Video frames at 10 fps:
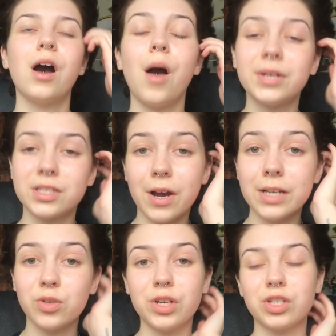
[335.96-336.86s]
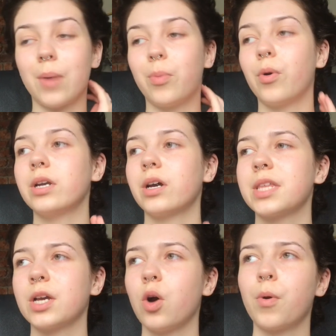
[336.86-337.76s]
I'm excited to reach that point. I
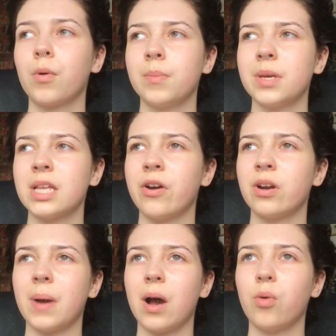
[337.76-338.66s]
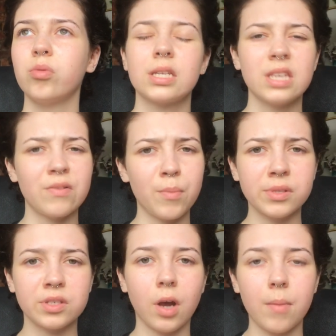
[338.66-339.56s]
think I'll probably be there in about 7
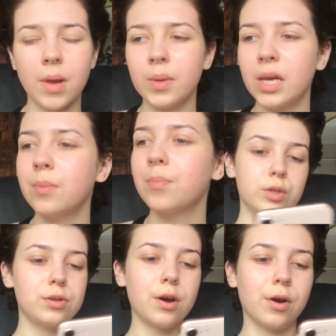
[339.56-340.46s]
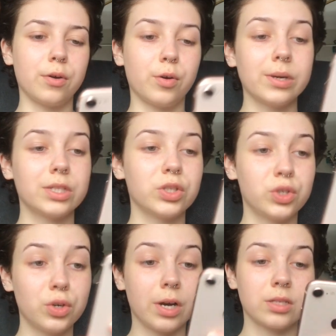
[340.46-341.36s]
months time maybe. So,
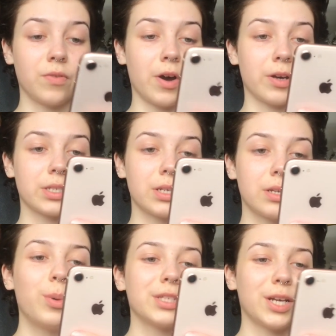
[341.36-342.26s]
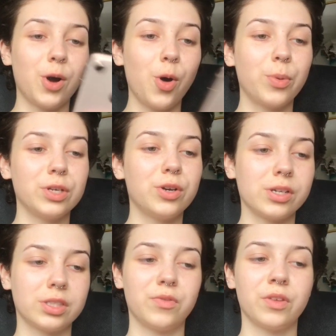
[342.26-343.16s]
questions you guys have asked. Was it cold when you
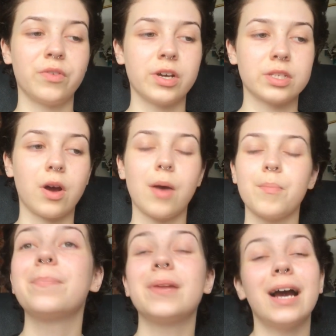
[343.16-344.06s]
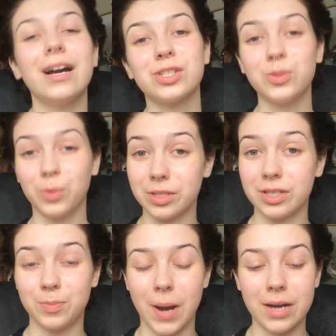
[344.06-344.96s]
cut it for the first time? It actually wasn't
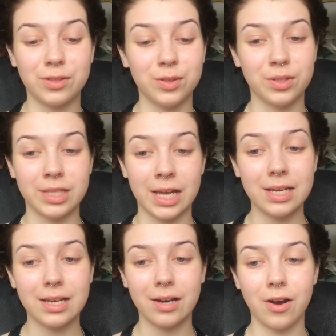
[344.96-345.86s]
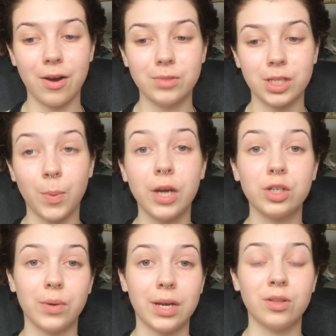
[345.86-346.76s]
as bad as you'd think, despite
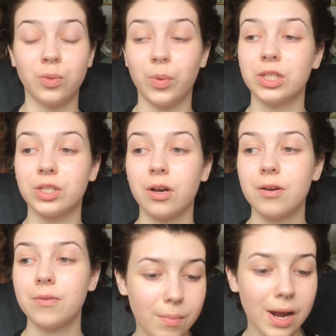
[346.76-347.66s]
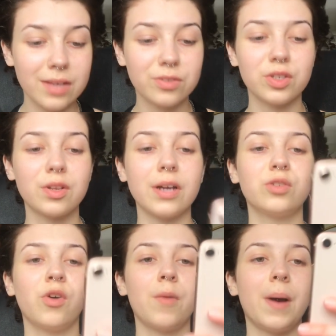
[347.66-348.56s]
doing it in the winter. My hair's just starting
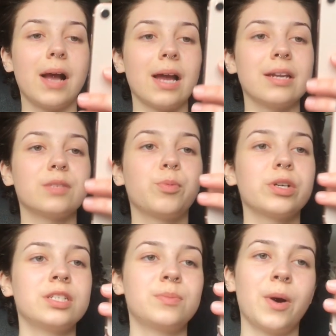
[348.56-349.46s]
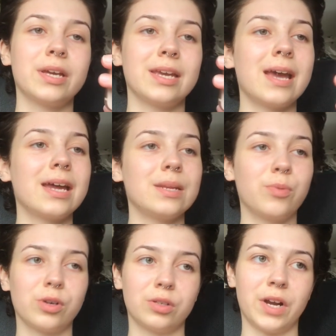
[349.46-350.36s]
to grow back and it's pretty spiky. Any
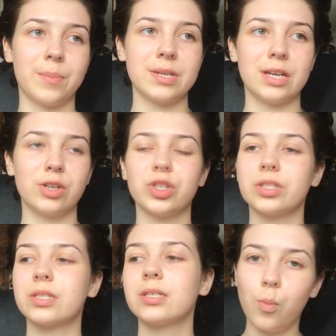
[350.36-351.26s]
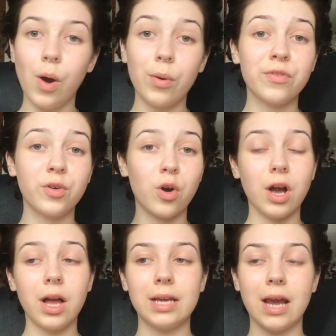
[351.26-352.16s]
product recommendations? Well, if you've got
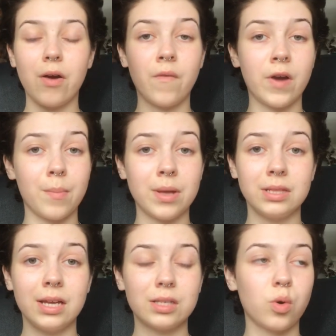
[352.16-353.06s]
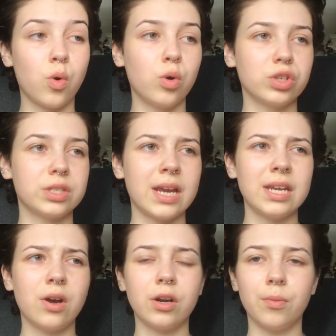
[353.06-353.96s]
curly hair, I recommend this, or just
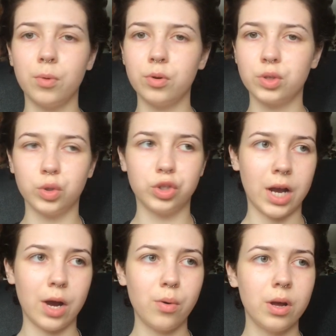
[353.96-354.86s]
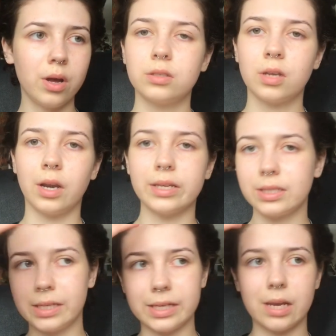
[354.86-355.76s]
any kind of mousse or gel to like
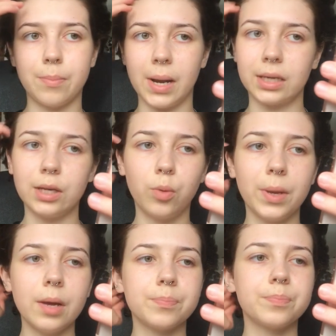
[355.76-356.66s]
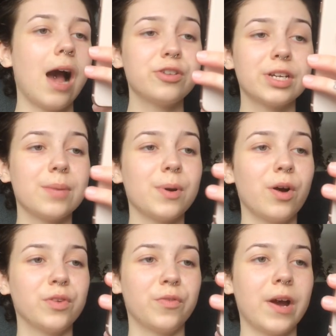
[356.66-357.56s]
slick it back a little bit. How do you keep it
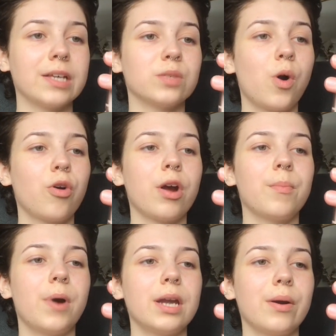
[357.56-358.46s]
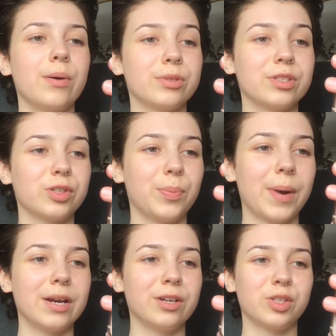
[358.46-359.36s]
off your face? While growing mine out, it was such a
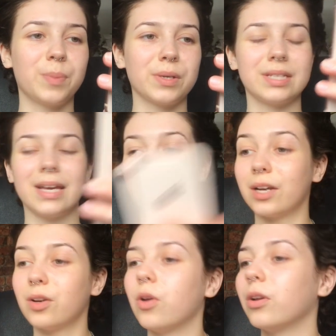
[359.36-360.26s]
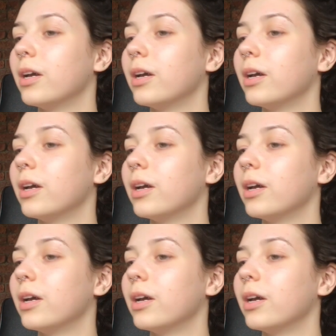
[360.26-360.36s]
pain, I just buzzed it again, lol.